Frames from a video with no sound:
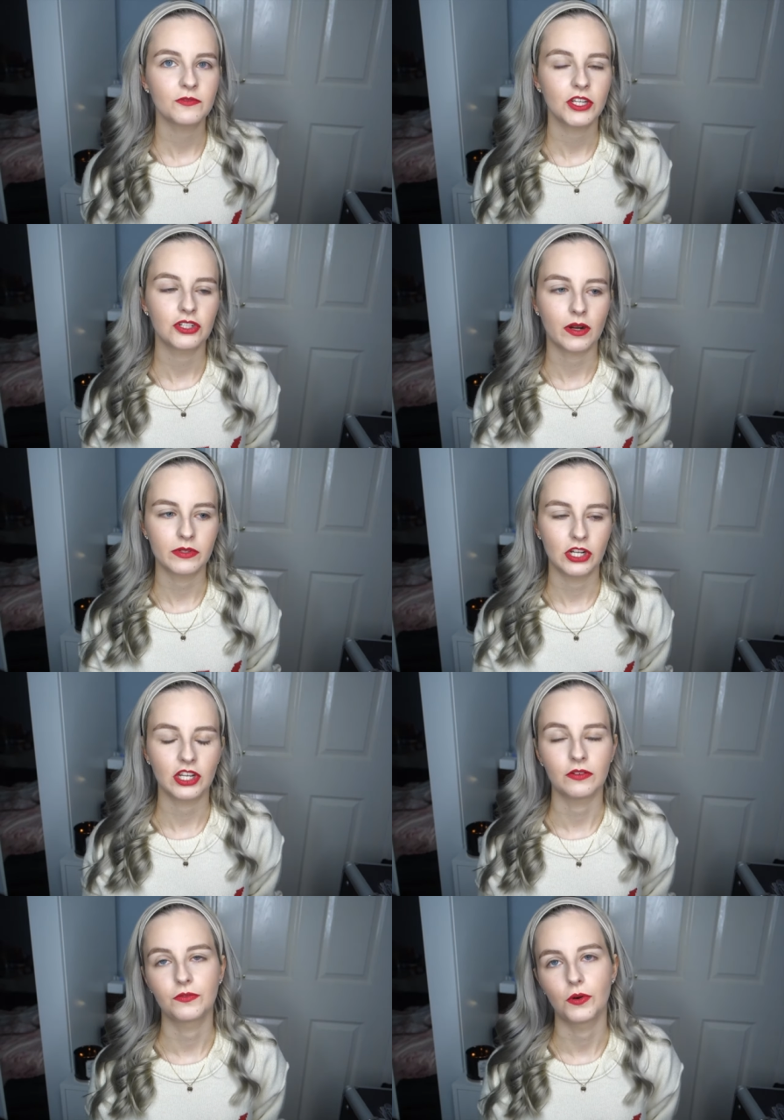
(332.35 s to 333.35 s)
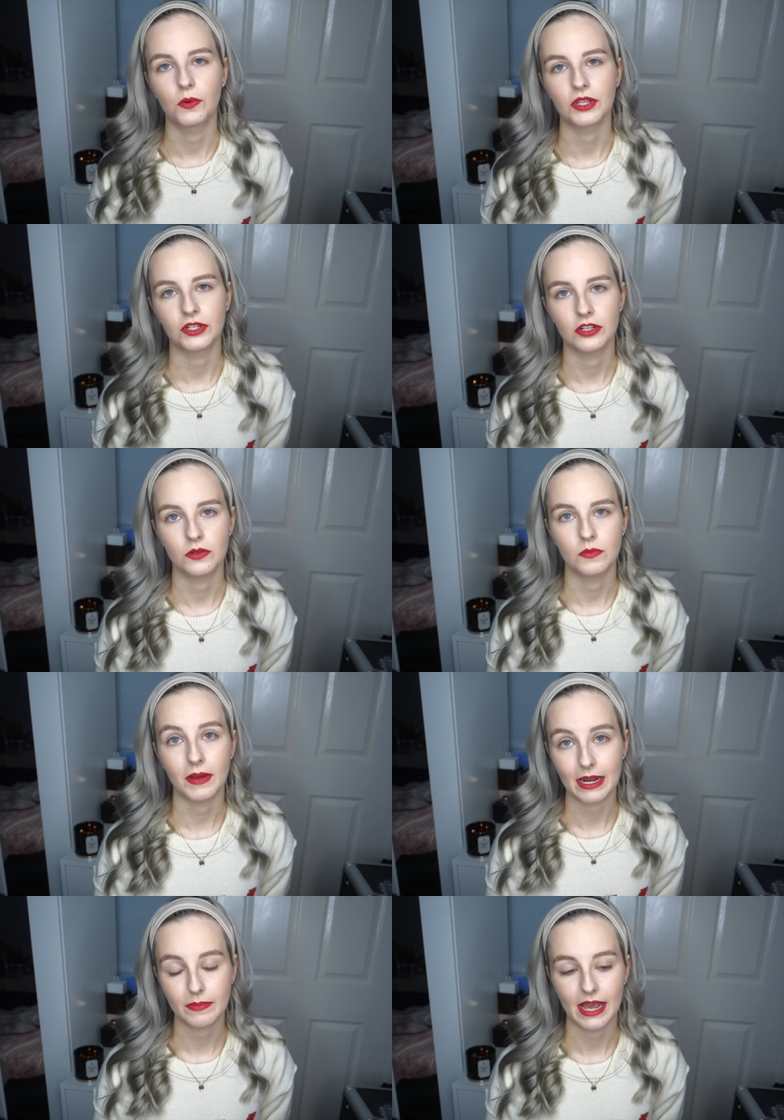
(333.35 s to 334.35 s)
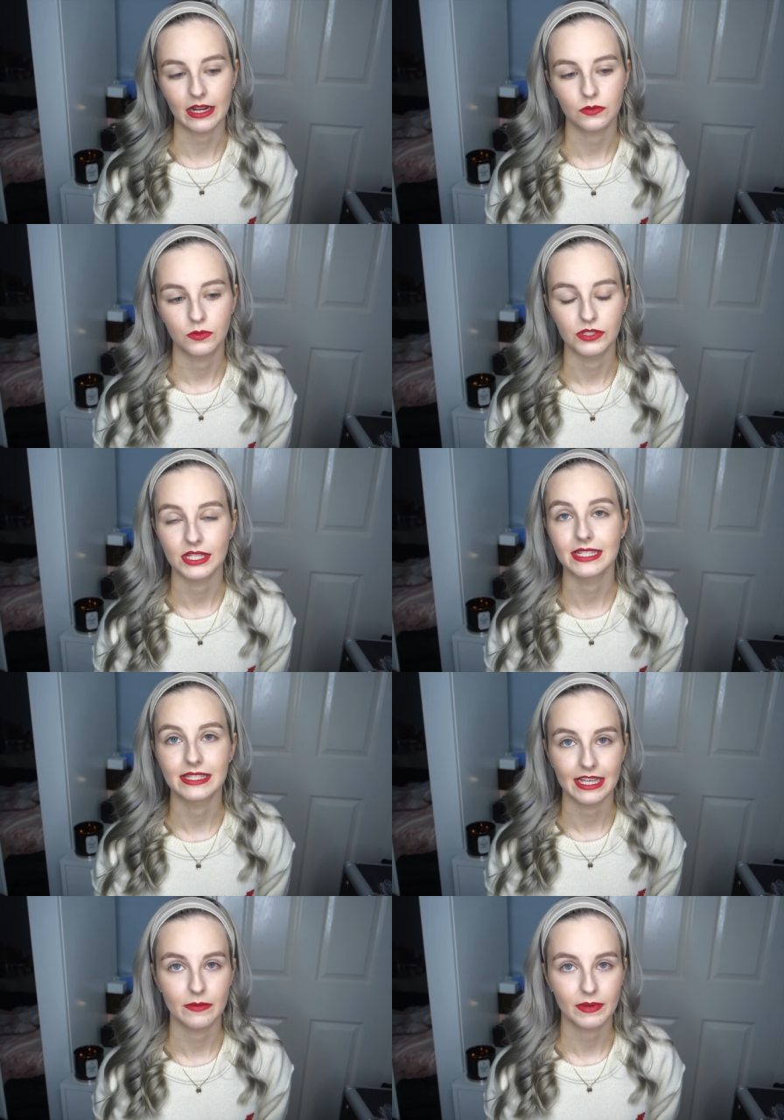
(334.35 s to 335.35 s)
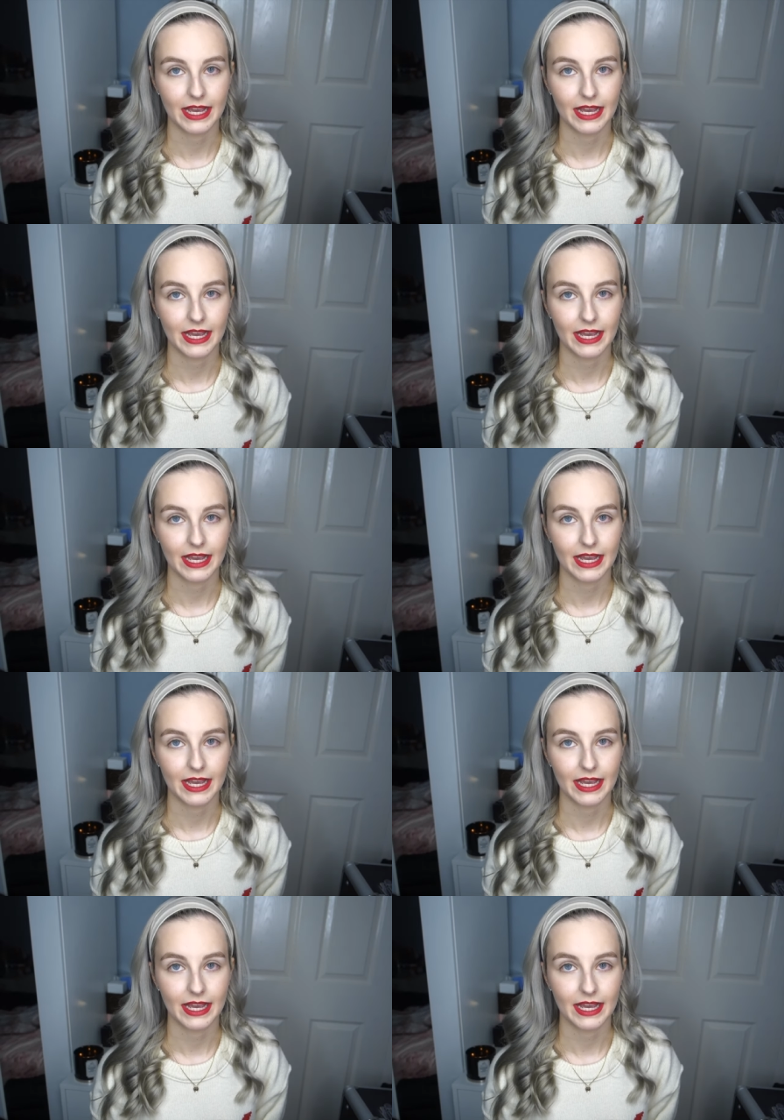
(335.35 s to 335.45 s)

feature I was looking for with a new backpack was a zip